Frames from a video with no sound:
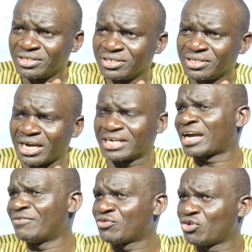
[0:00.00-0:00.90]
me. And
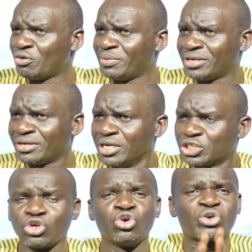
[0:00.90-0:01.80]
come follow me.
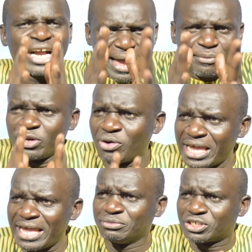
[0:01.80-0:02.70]
So you come when you're
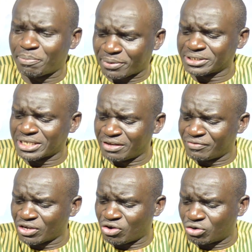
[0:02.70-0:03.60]
empty. Praise the
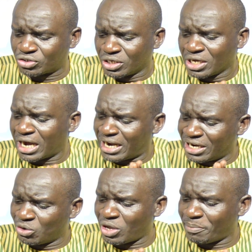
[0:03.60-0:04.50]
living God. Amen.
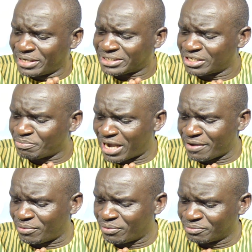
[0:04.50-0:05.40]
Hallelujah. Message
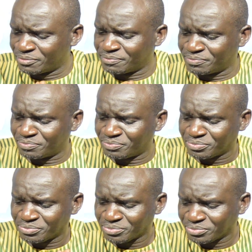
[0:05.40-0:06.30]
Bible. Mm
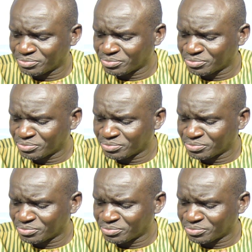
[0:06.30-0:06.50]
-hmm. Message